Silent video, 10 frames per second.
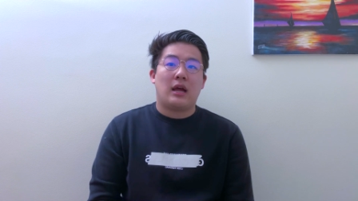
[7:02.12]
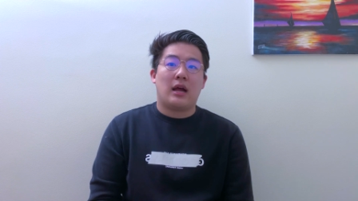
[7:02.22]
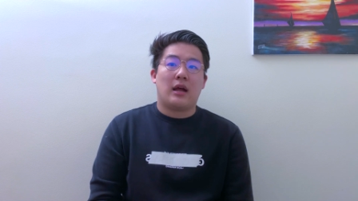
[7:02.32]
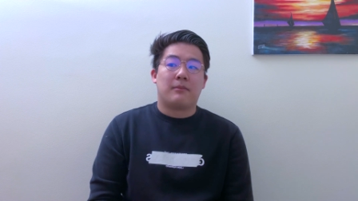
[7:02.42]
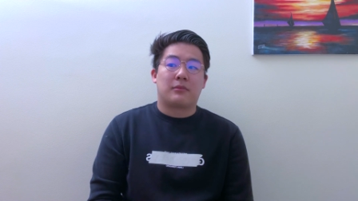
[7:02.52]

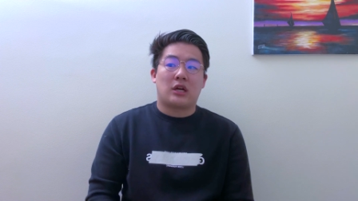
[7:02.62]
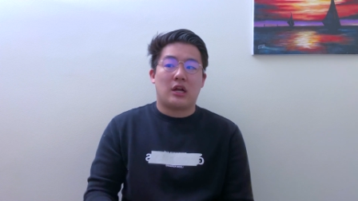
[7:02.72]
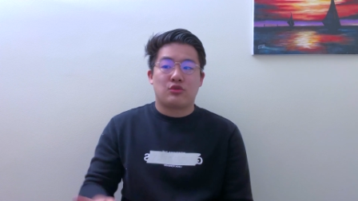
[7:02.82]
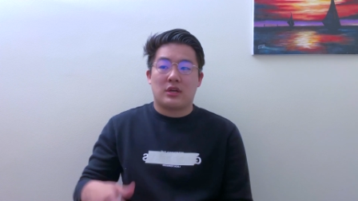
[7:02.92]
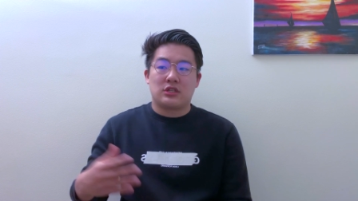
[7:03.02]
Um,
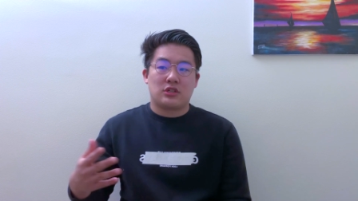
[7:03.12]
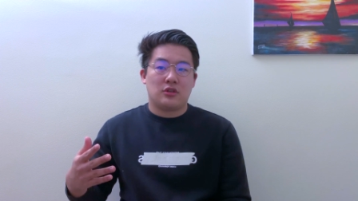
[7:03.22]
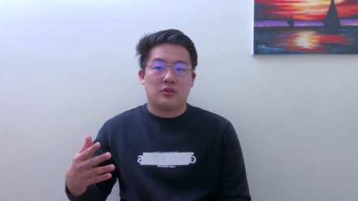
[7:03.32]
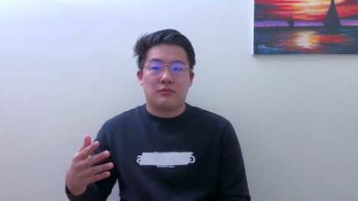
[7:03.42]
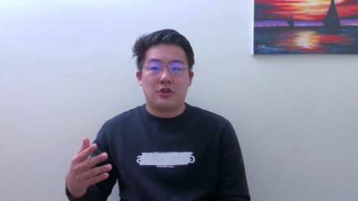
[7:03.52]
contrast
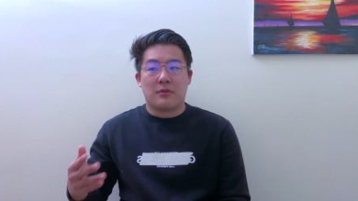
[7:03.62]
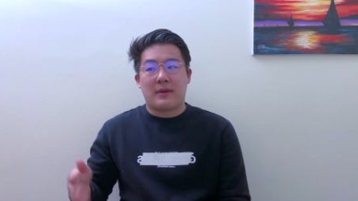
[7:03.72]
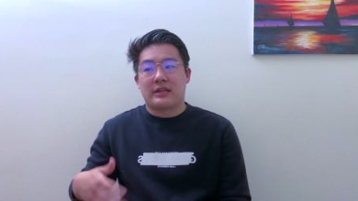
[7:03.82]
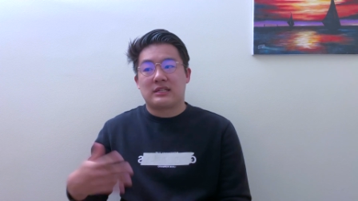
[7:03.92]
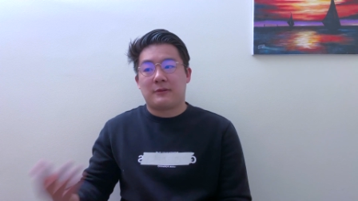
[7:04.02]
to you know
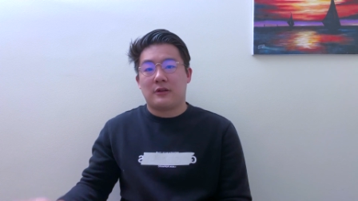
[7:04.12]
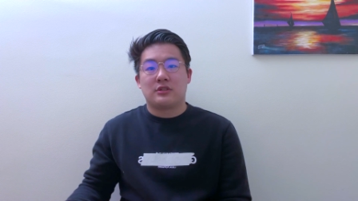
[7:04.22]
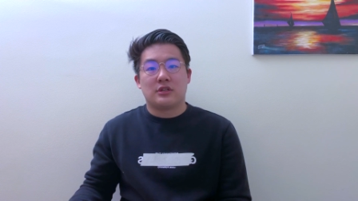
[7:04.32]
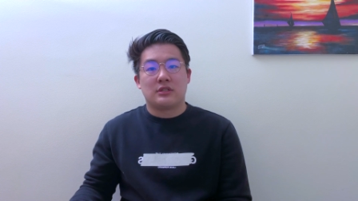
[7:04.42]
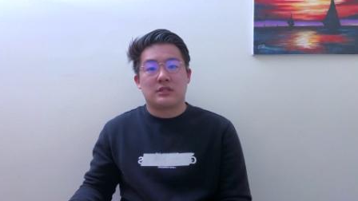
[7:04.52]
my
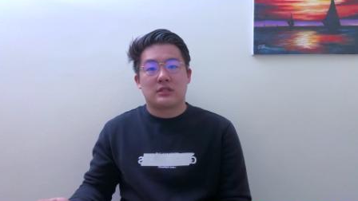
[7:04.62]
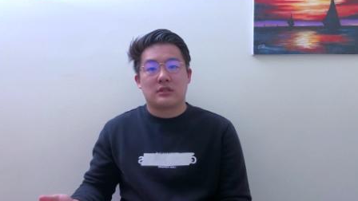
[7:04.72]
experiences